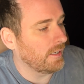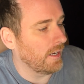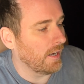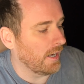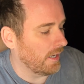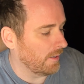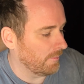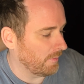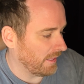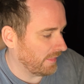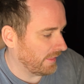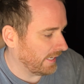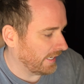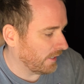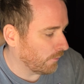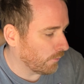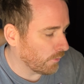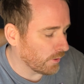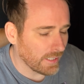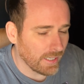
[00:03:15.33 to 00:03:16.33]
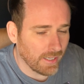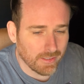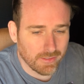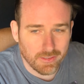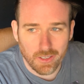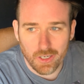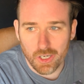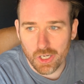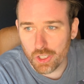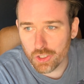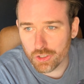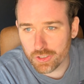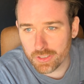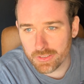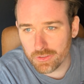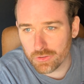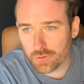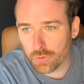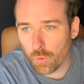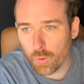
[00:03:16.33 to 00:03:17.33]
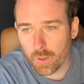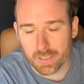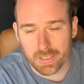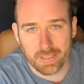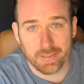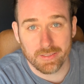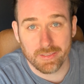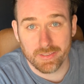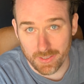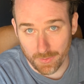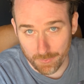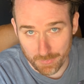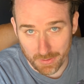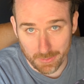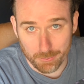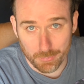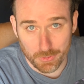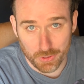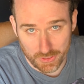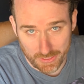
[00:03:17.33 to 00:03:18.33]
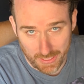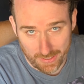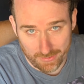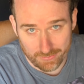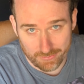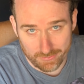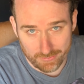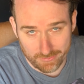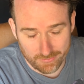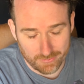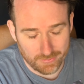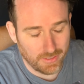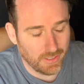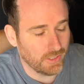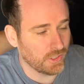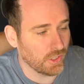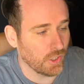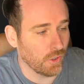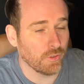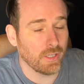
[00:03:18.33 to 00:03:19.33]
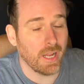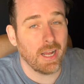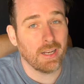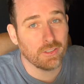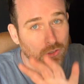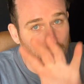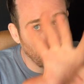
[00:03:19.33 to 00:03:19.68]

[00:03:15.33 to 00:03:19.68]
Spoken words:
I think it worked out to 120 something percent. So not